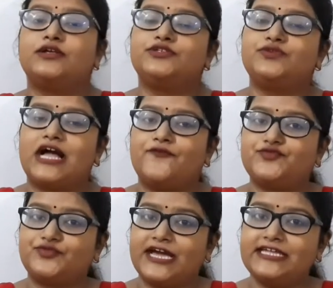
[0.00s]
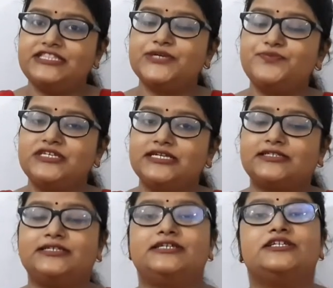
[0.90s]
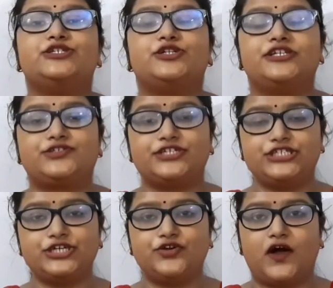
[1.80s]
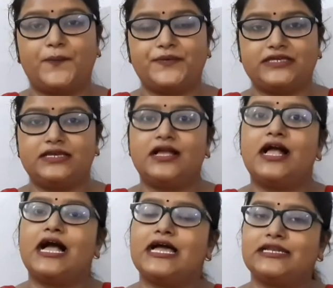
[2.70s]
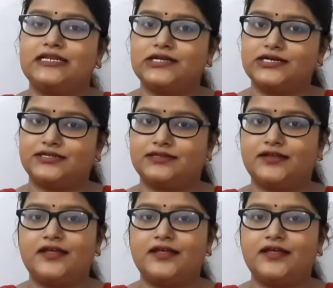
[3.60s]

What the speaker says: You have to write them neatly in your literature copy and learn.